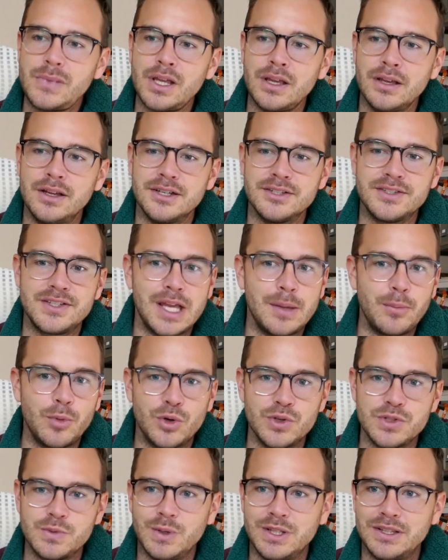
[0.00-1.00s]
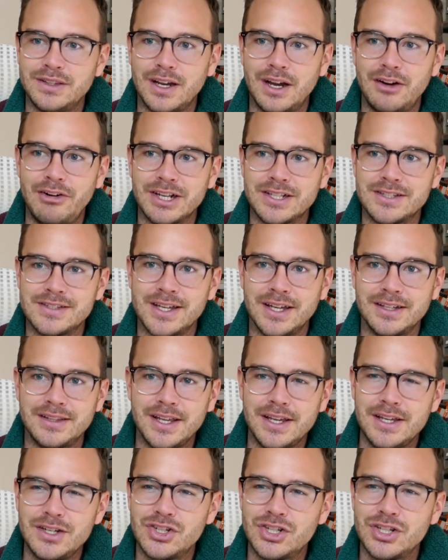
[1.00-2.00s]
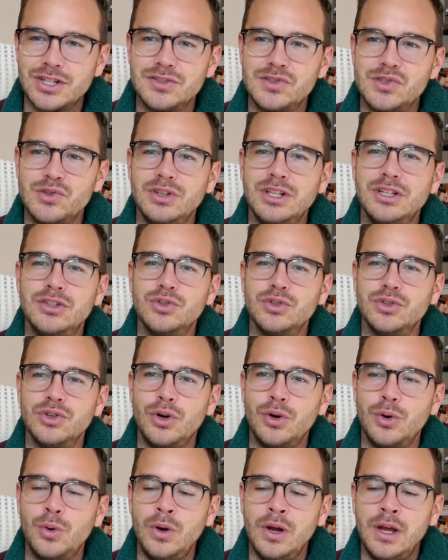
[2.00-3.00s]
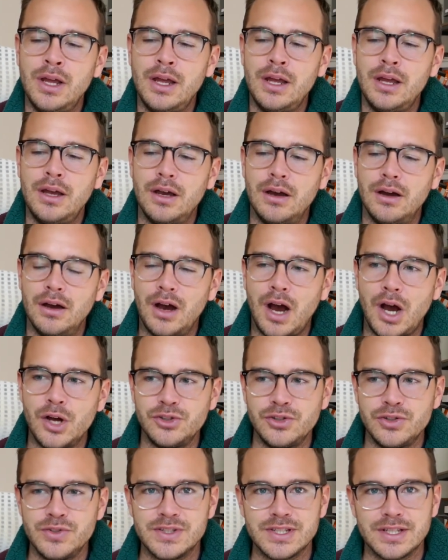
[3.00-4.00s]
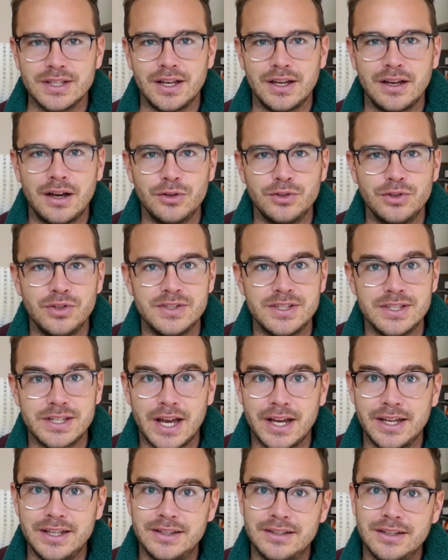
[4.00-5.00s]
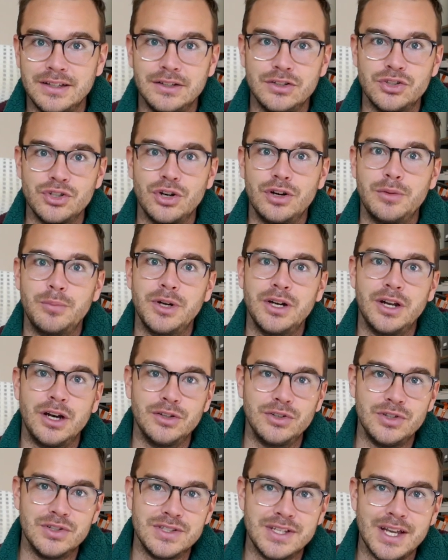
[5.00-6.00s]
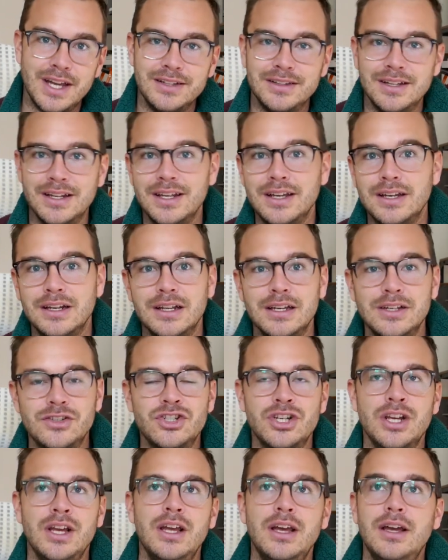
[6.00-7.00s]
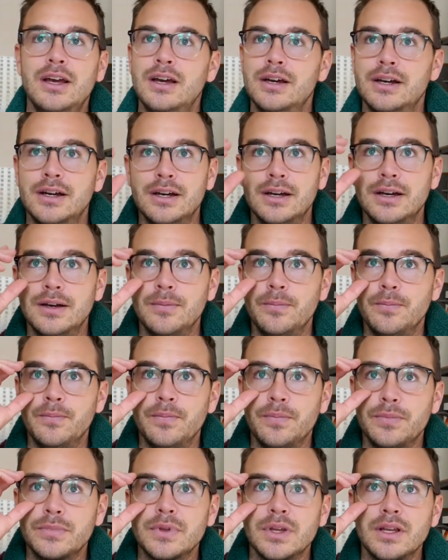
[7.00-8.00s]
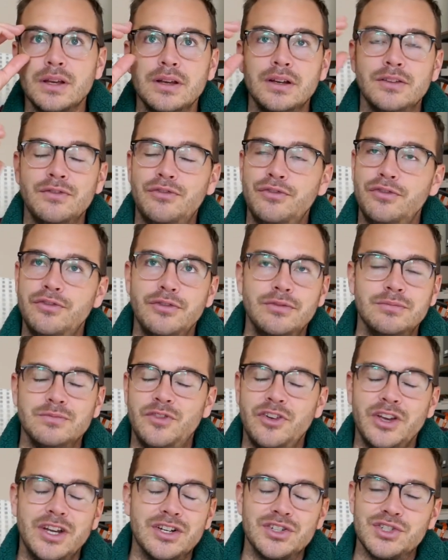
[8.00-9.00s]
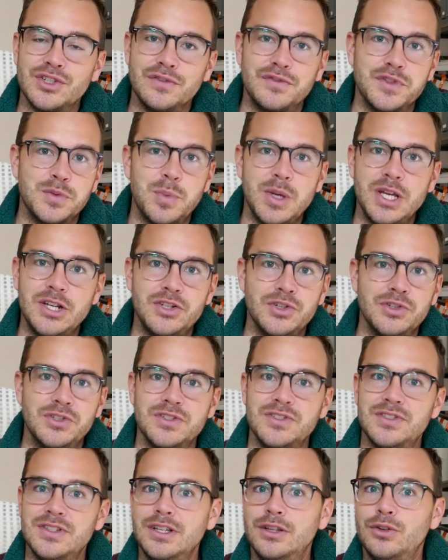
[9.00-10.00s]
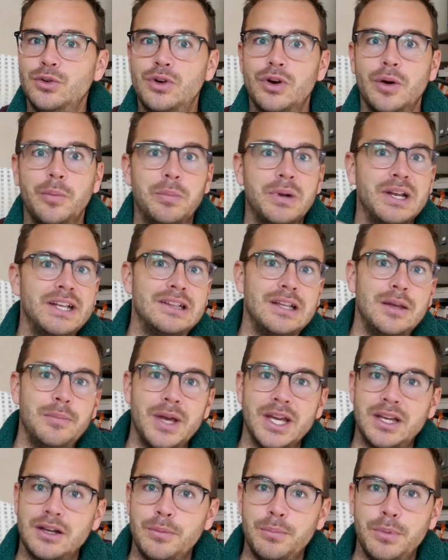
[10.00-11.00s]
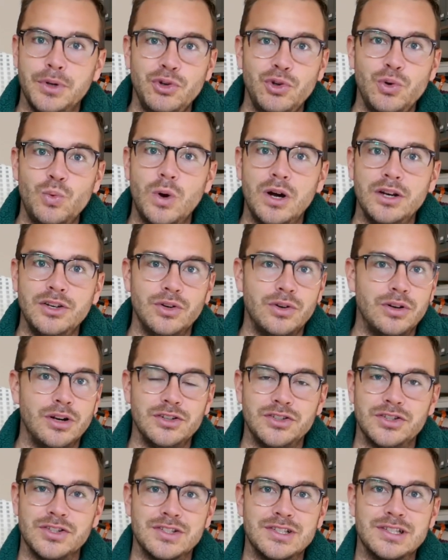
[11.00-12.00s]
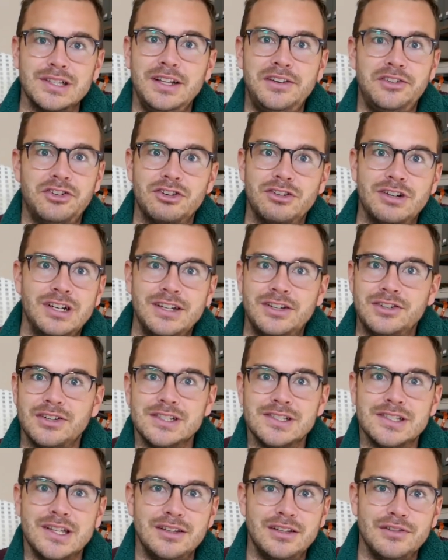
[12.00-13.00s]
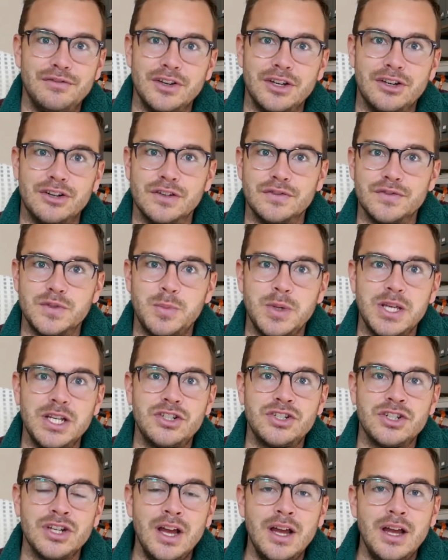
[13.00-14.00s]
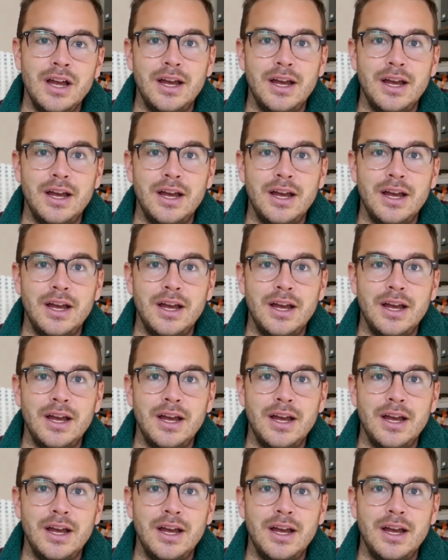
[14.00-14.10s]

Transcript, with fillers: Uh, same goes with direct citations. You need to know uh, how do you how do you cite in German, how do you cite in English. Um, figures of speech, you just need to completely make up a new one. You can't just literally translate the figure of speech.